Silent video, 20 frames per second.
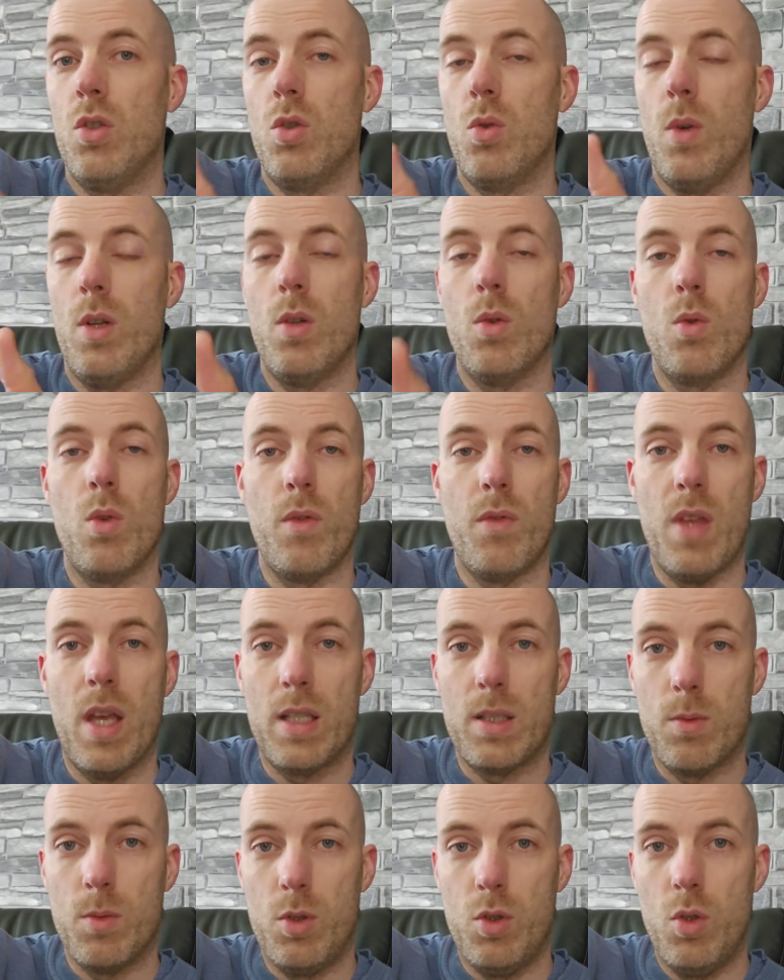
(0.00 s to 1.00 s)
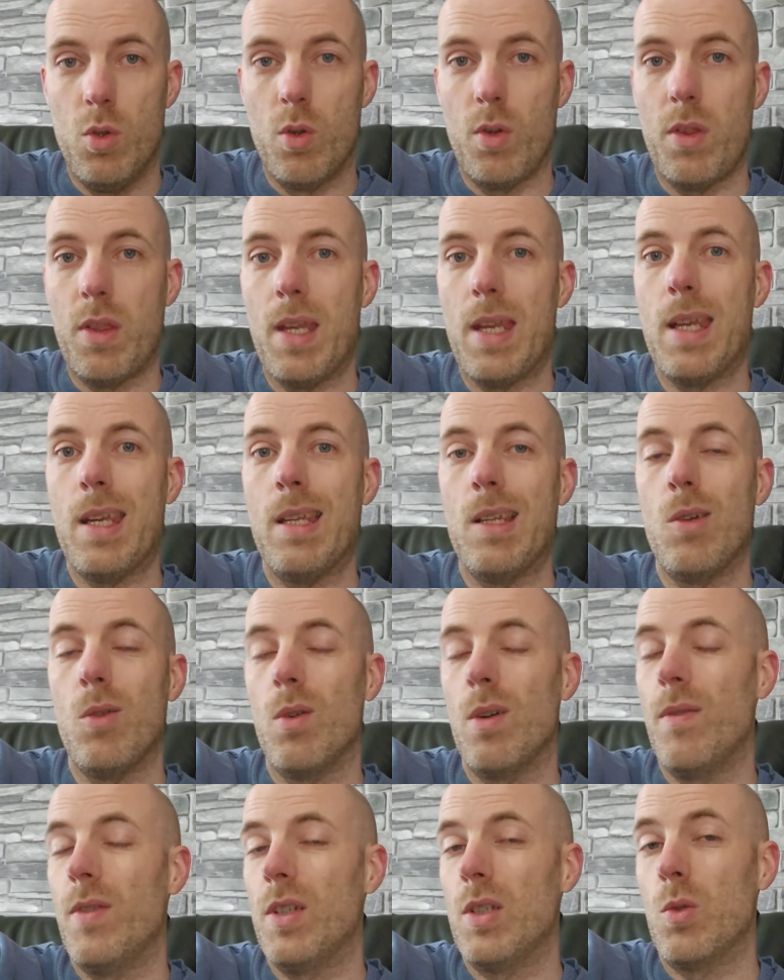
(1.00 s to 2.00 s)
So I don't know if that's what you're thinking
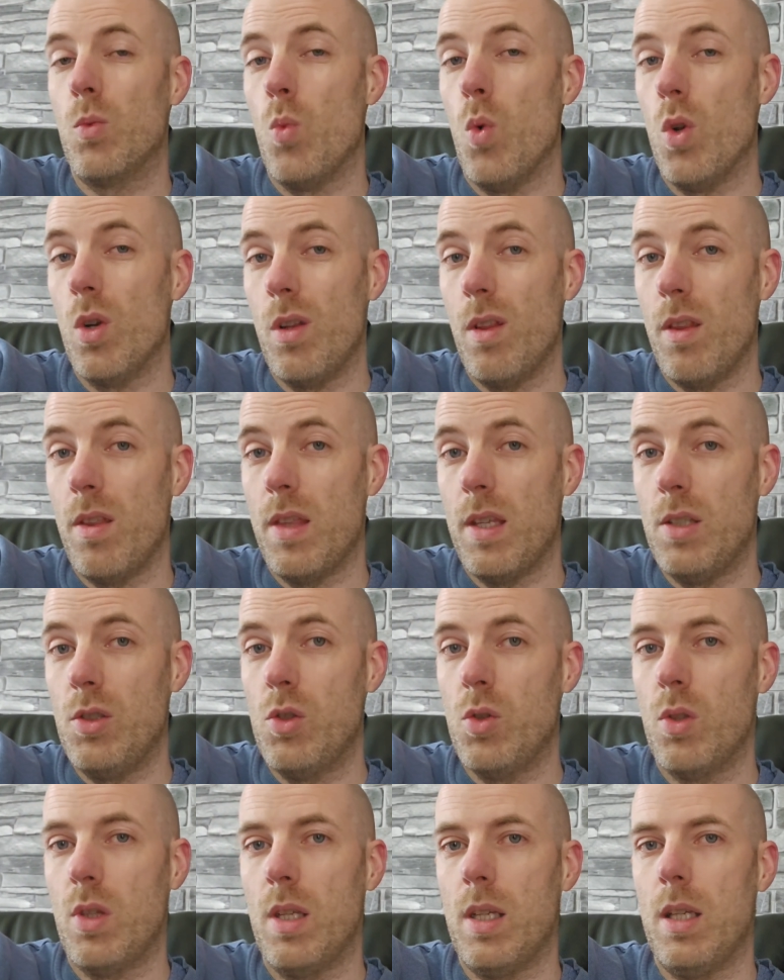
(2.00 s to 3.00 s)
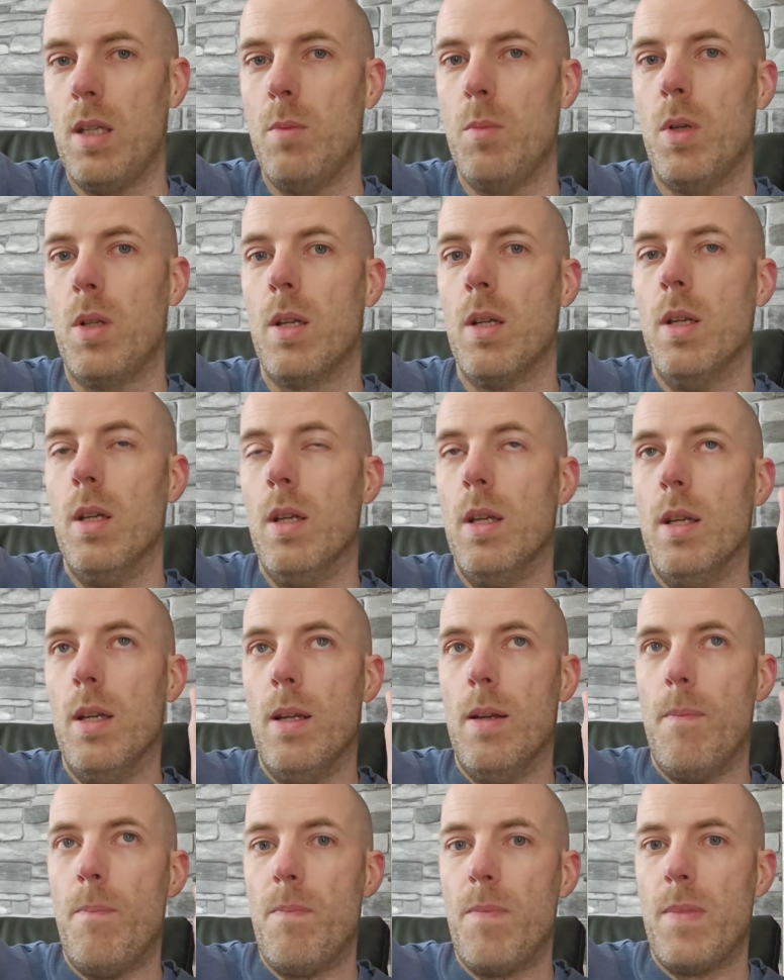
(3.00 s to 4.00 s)
or if it's one of the things you're thinking, but
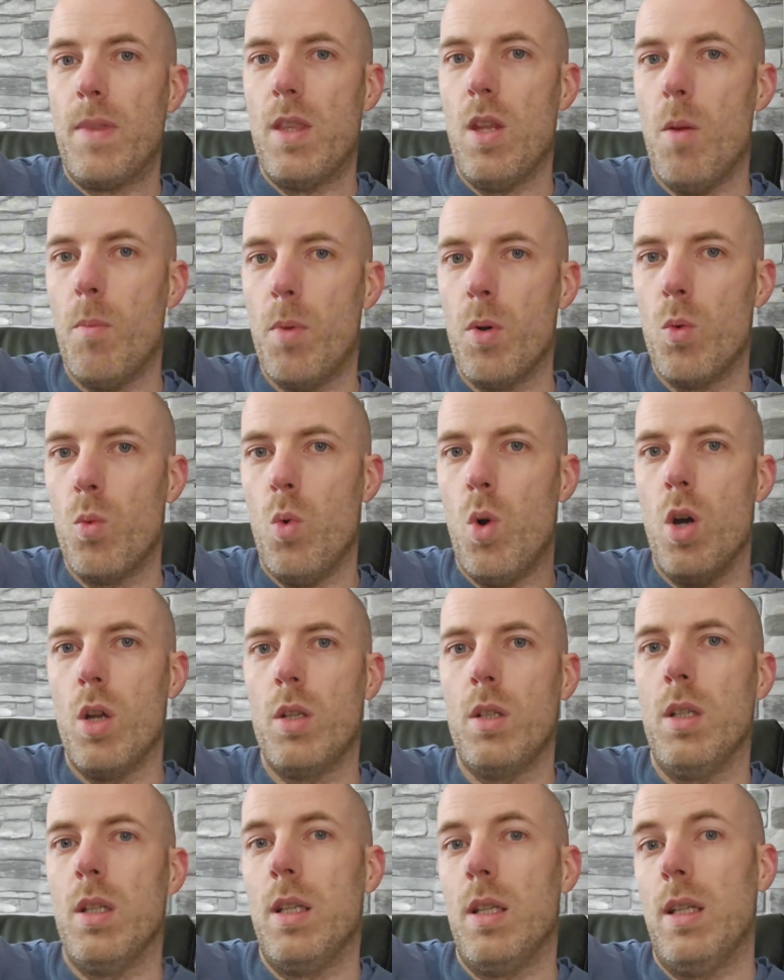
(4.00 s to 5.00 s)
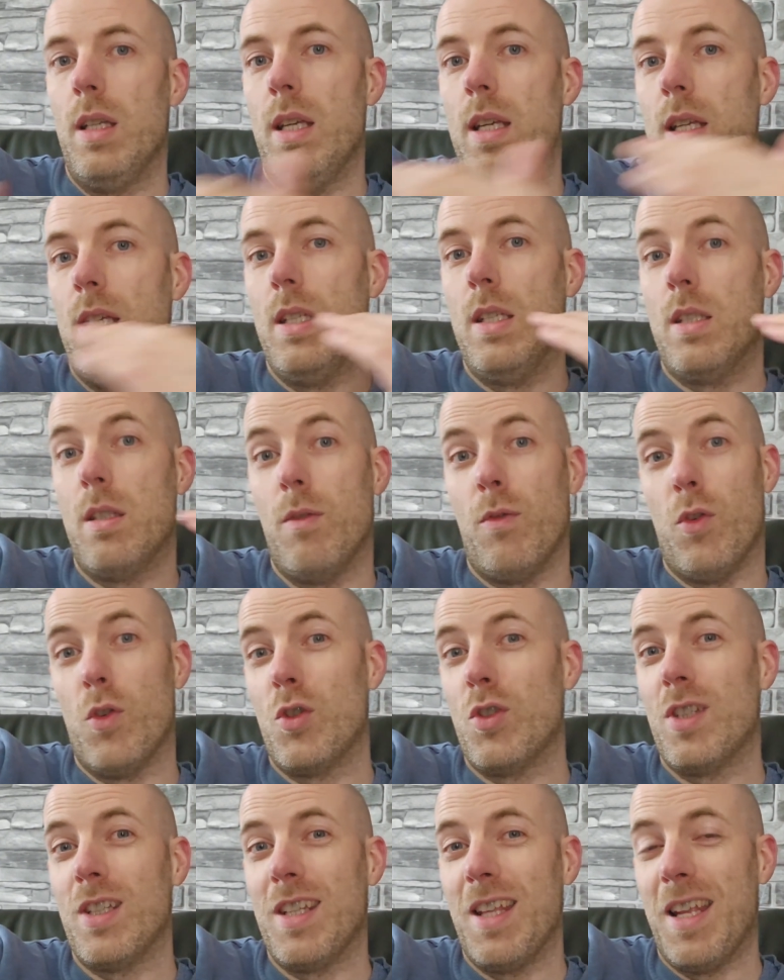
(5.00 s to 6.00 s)
number one is the
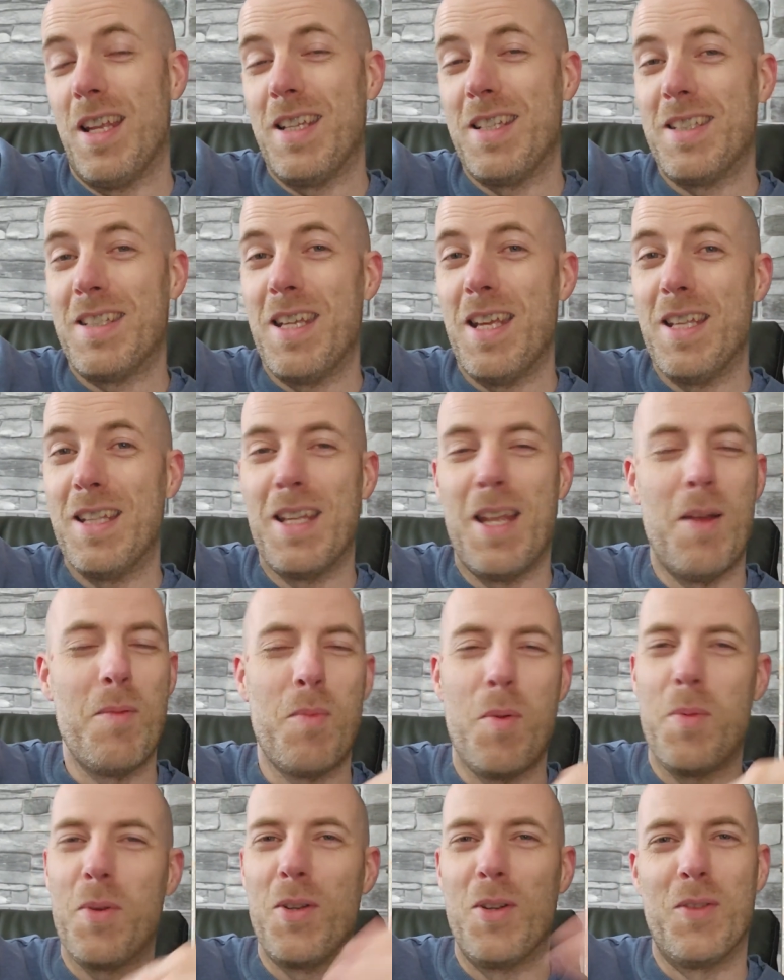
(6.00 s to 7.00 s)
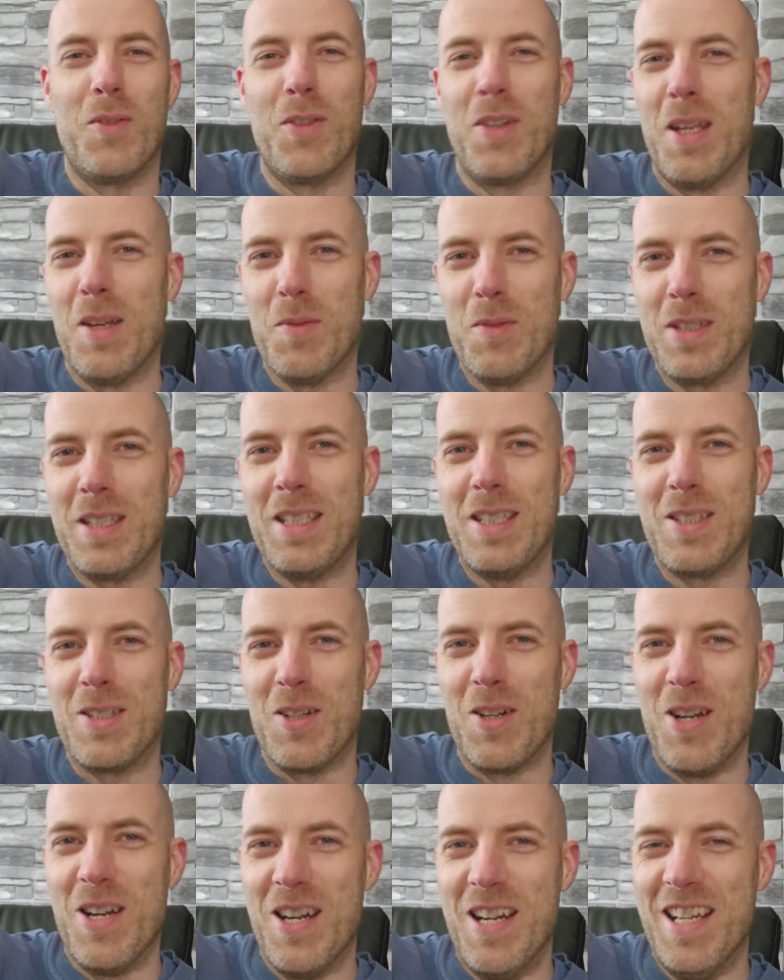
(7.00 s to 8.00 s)
first thing that I said. I'm probably gonna forget what these
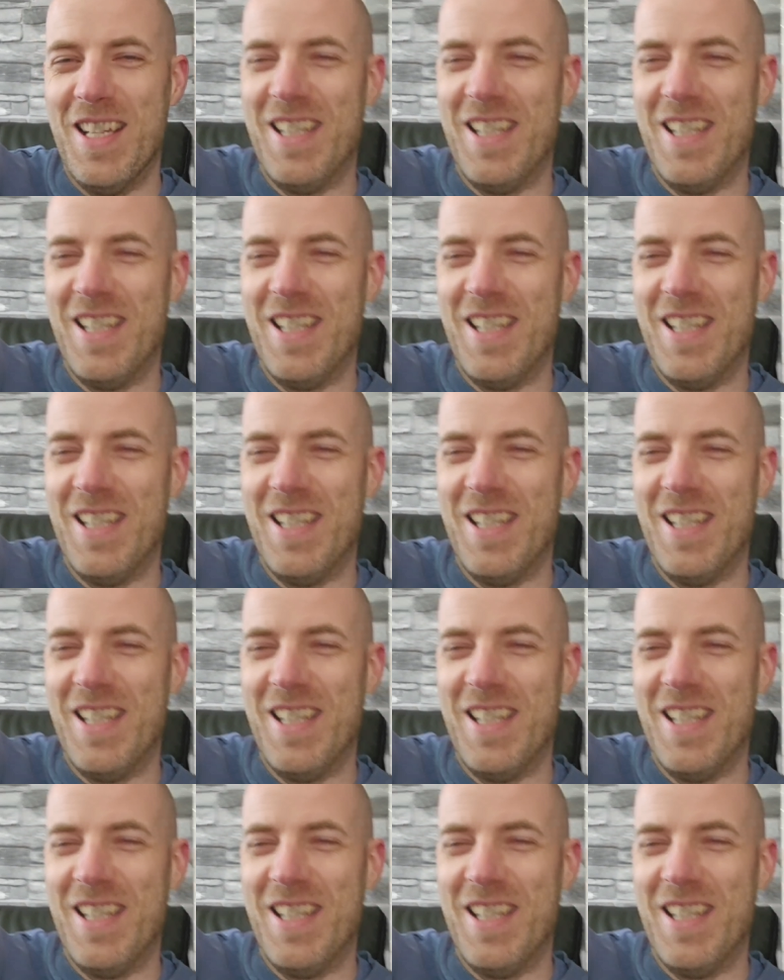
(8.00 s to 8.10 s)
are.